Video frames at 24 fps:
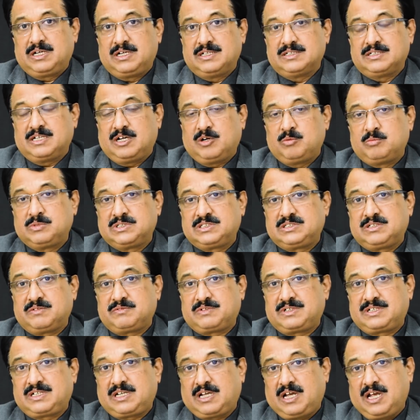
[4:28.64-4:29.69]
it is how much of
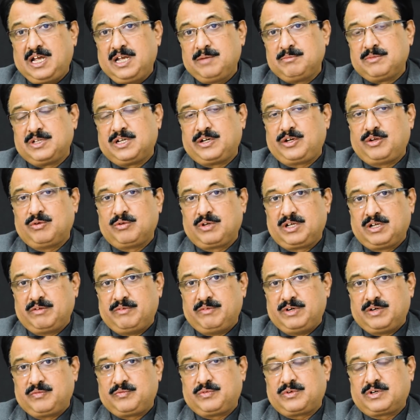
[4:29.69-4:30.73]
time that you give
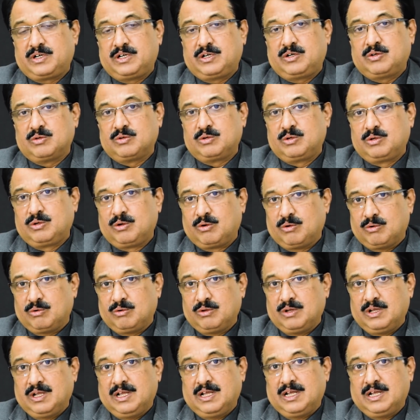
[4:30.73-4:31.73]
it for it to grow.